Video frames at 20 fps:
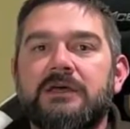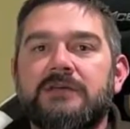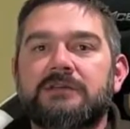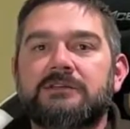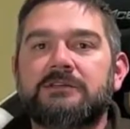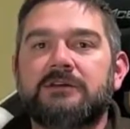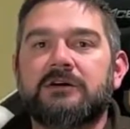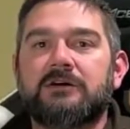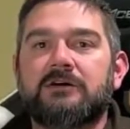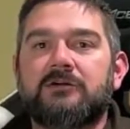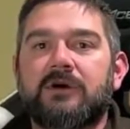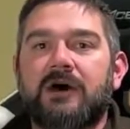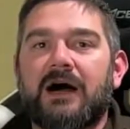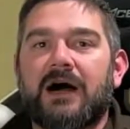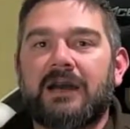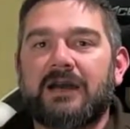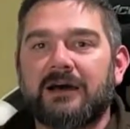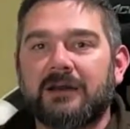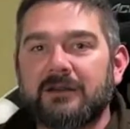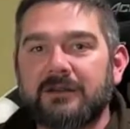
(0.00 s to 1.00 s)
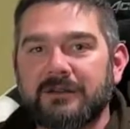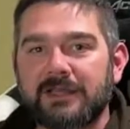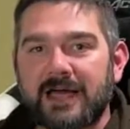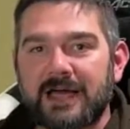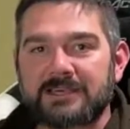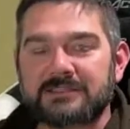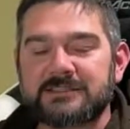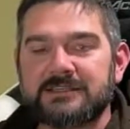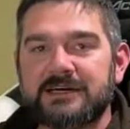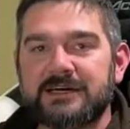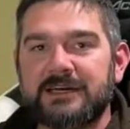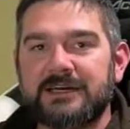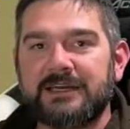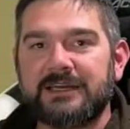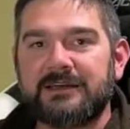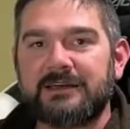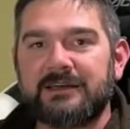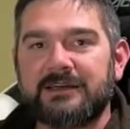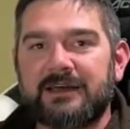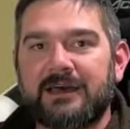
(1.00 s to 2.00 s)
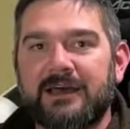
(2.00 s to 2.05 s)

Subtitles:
So I got on last night